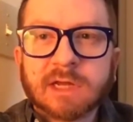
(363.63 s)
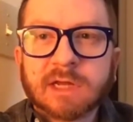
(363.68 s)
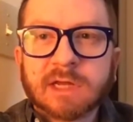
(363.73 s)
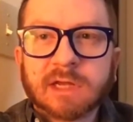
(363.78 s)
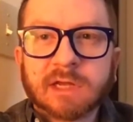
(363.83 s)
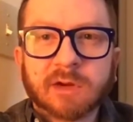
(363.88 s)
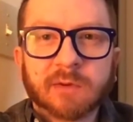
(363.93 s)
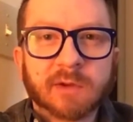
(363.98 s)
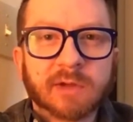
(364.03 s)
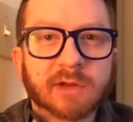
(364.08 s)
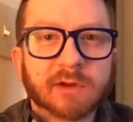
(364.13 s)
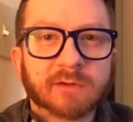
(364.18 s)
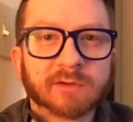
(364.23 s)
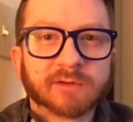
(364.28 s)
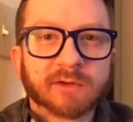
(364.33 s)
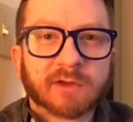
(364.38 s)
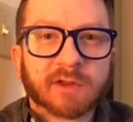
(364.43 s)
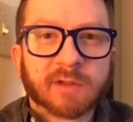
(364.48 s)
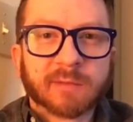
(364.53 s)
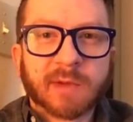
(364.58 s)
you know, he
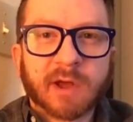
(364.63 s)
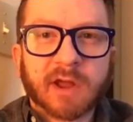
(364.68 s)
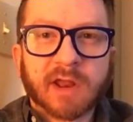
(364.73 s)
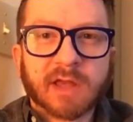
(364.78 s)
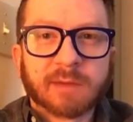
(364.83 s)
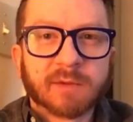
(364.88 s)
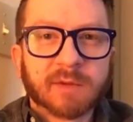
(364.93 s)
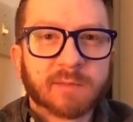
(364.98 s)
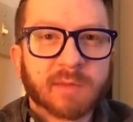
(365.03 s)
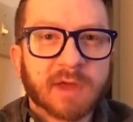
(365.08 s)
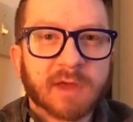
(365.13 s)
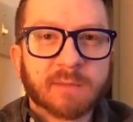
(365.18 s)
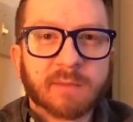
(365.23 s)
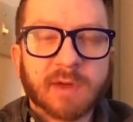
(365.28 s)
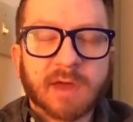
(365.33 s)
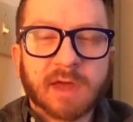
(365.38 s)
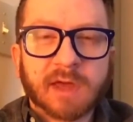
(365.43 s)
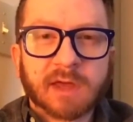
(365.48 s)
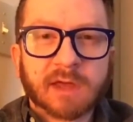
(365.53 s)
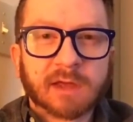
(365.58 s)
knows all about
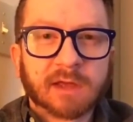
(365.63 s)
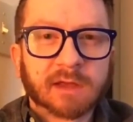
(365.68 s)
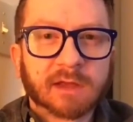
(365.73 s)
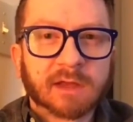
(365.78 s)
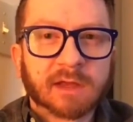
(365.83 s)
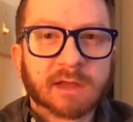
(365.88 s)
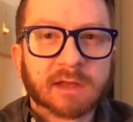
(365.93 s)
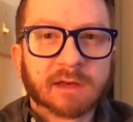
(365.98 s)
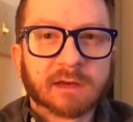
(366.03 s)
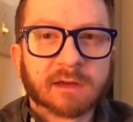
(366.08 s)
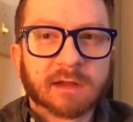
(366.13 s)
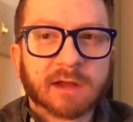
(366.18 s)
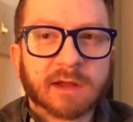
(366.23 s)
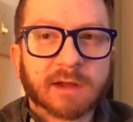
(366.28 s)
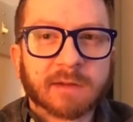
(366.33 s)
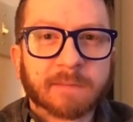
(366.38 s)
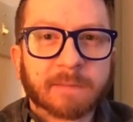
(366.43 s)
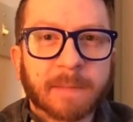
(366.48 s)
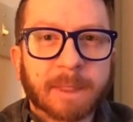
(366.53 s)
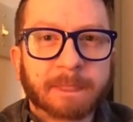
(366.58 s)
MPB and
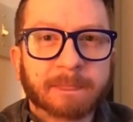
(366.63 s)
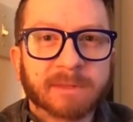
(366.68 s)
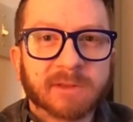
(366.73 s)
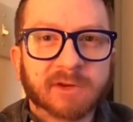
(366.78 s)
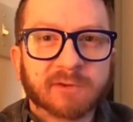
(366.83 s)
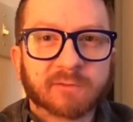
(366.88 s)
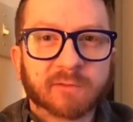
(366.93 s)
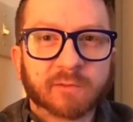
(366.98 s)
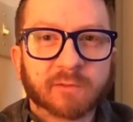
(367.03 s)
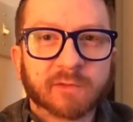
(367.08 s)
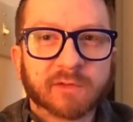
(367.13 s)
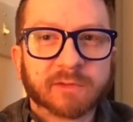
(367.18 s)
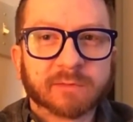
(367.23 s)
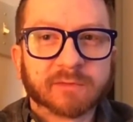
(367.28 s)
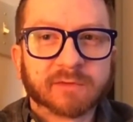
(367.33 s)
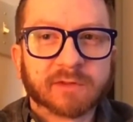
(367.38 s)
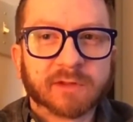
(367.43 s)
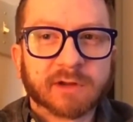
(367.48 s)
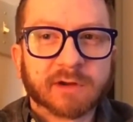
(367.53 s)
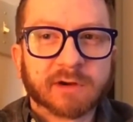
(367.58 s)
the different
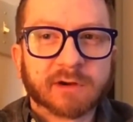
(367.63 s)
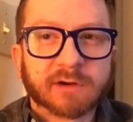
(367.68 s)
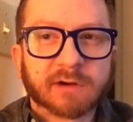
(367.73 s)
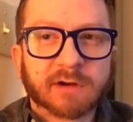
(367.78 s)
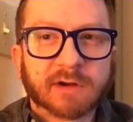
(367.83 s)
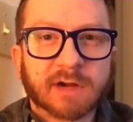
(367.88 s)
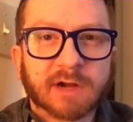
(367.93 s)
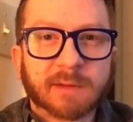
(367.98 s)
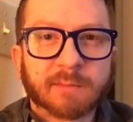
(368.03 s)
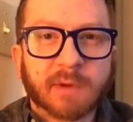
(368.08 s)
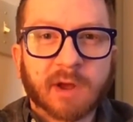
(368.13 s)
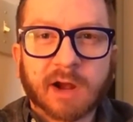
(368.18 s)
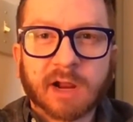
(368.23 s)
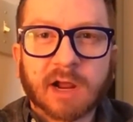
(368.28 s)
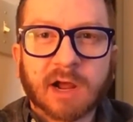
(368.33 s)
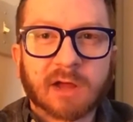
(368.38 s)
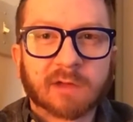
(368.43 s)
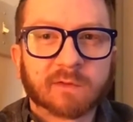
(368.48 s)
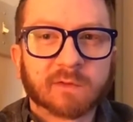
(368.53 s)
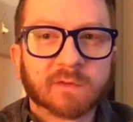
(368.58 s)
rhythms there,
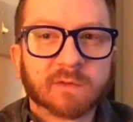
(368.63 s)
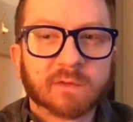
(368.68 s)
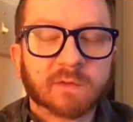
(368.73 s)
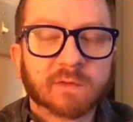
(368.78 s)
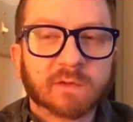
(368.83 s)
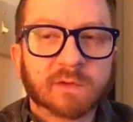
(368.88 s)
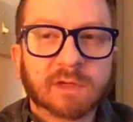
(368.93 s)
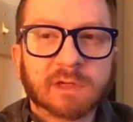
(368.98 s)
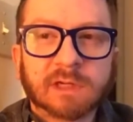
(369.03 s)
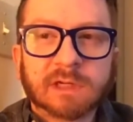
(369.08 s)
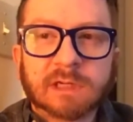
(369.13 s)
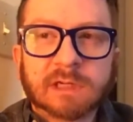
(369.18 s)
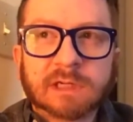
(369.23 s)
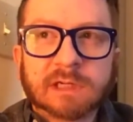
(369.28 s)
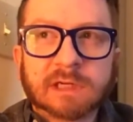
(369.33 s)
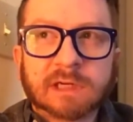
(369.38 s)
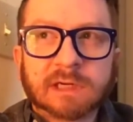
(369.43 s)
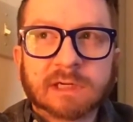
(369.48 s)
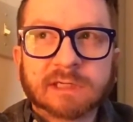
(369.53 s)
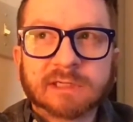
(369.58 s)
maracatu,
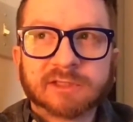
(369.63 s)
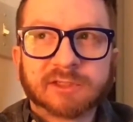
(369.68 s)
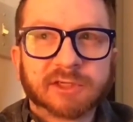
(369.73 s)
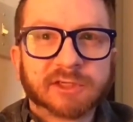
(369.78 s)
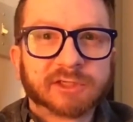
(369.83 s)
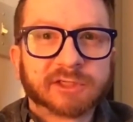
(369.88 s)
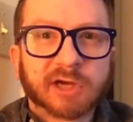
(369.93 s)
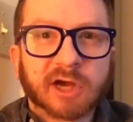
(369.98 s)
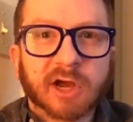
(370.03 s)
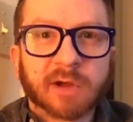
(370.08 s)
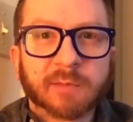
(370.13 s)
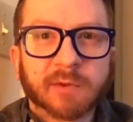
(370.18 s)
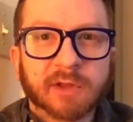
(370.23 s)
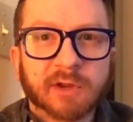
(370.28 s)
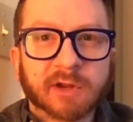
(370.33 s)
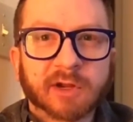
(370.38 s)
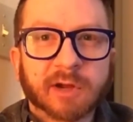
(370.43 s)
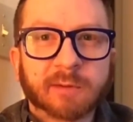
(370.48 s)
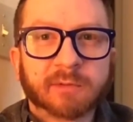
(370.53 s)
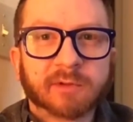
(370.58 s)
Ije Shabi, and
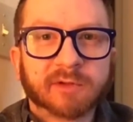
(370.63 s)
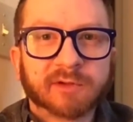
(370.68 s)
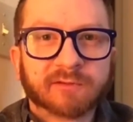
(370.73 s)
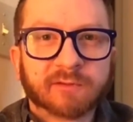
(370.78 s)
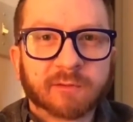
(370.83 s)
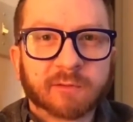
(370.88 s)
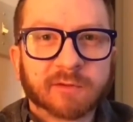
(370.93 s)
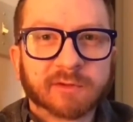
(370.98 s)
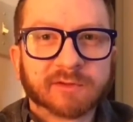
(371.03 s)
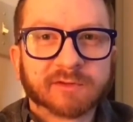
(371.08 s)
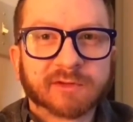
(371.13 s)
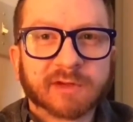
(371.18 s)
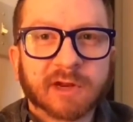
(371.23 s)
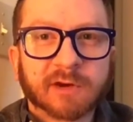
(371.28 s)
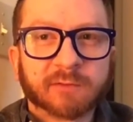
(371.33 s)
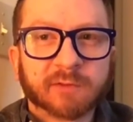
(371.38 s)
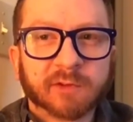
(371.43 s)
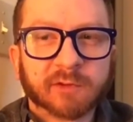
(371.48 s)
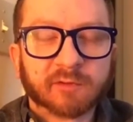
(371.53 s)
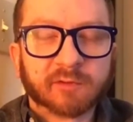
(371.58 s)
a couple different ones that I
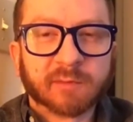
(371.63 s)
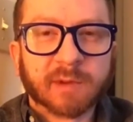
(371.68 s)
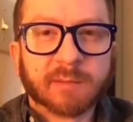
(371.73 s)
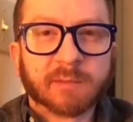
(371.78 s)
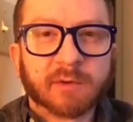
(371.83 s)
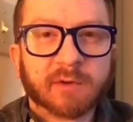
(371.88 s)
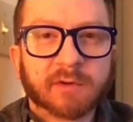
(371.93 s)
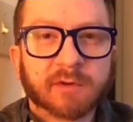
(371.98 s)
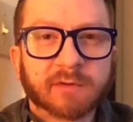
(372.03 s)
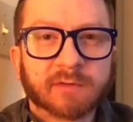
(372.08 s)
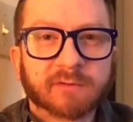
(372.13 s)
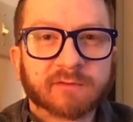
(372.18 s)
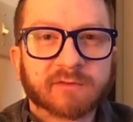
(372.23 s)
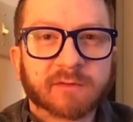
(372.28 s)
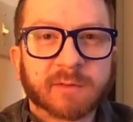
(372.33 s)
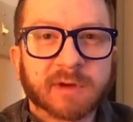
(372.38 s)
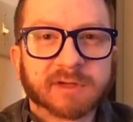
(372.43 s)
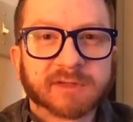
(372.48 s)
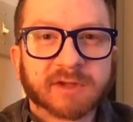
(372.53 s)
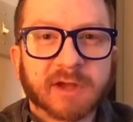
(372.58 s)
really remember
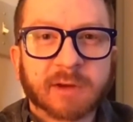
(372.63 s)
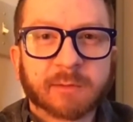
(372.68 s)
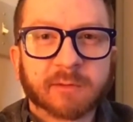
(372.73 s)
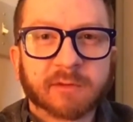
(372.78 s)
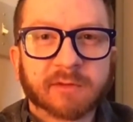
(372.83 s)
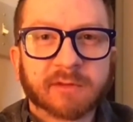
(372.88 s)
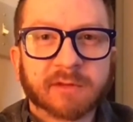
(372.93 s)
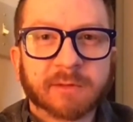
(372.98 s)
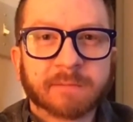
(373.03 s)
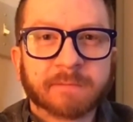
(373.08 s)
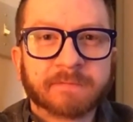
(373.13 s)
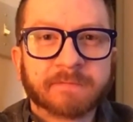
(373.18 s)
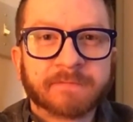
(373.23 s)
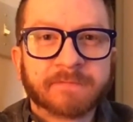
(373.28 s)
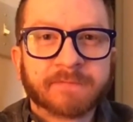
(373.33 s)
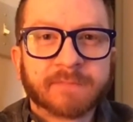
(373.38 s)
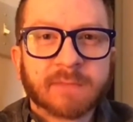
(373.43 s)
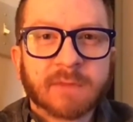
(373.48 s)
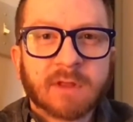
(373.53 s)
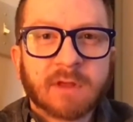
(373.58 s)
from my time with him.
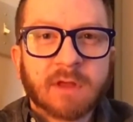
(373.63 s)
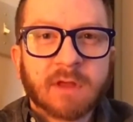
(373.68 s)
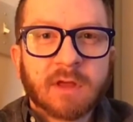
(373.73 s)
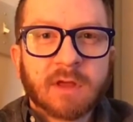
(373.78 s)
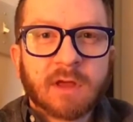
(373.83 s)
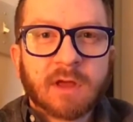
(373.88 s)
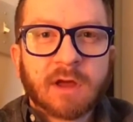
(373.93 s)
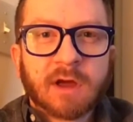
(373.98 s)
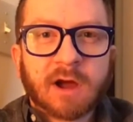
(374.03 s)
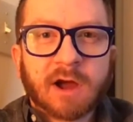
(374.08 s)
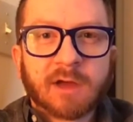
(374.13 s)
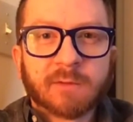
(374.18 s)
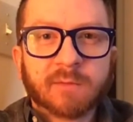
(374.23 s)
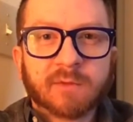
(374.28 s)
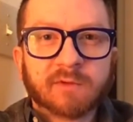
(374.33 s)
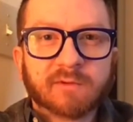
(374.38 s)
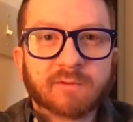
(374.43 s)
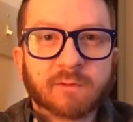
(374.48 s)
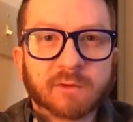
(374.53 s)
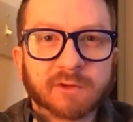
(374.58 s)
I've
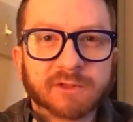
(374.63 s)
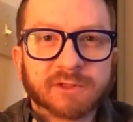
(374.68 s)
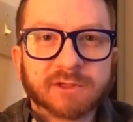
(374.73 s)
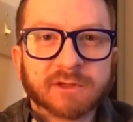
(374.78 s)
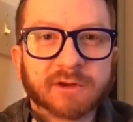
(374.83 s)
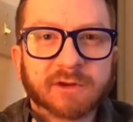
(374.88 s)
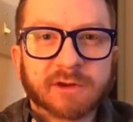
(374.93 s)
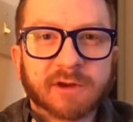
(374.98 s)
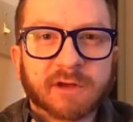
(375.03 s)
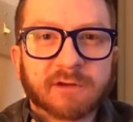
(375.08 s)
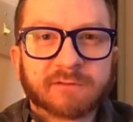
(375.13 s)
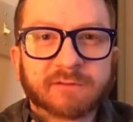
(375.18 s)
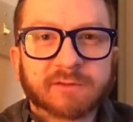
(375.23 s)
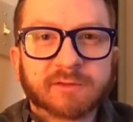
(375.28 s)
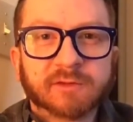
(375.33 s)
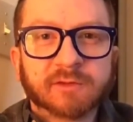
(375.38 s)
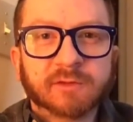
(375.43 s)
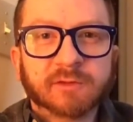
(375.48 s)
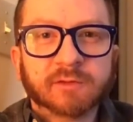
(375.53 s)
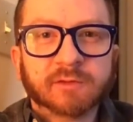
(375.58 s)
been fortunate enough
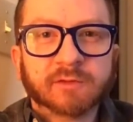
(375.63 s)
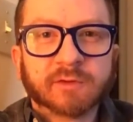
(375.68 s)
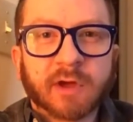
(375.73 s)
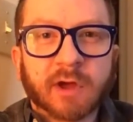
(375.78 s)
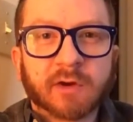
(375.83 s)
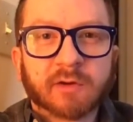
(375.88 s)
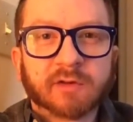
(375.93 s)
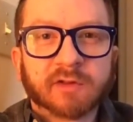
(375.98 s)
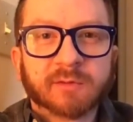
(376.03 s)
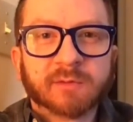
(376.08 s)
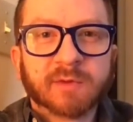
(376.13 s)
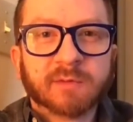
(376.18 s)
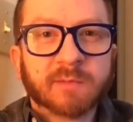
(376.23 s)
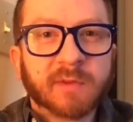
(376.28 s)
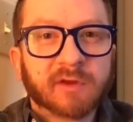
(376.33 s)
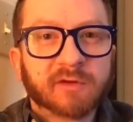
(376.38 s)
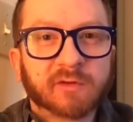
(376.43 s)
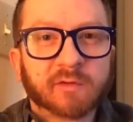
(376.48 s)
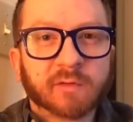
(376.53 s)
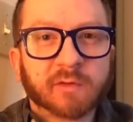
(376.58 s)
to not only be
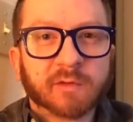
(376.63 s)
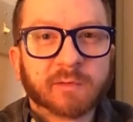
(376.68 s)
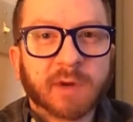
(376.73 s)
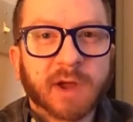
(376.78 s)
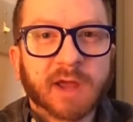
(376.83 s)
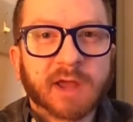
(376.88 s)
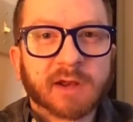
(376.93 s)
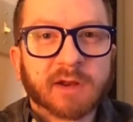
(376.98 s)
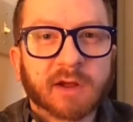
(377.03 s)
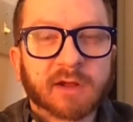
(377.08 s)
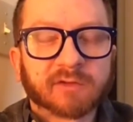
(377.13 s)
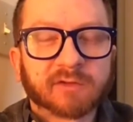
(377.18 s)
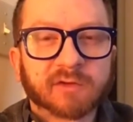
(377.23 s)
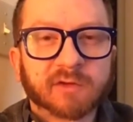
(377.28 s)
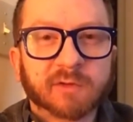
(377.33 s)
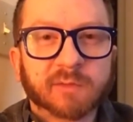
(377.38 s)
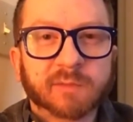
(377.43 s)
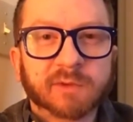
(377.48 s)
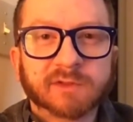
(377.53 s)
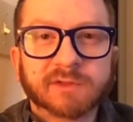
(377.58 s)
mentored by
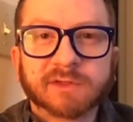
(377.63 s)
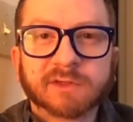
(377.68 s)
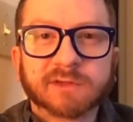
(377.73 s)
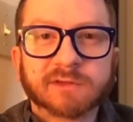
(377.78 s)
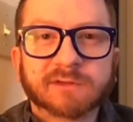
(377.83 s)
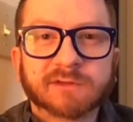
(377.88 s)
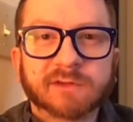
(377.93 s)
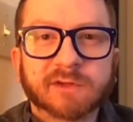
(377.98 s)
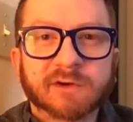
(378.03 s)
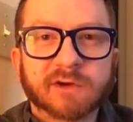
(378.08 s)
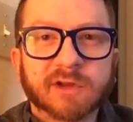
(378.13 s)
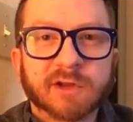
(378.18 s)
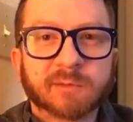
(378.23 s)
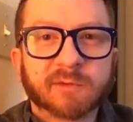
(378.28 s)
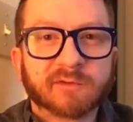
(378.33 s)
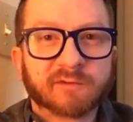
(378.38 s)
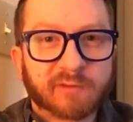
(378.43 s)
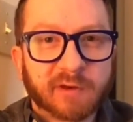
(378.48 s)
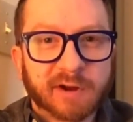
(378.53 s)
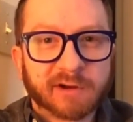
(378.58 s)
Renato, but to consider him
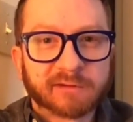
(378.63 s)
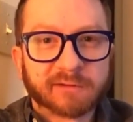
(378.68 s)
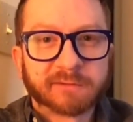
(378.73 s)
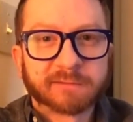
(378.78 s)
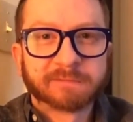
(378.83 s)
a friend.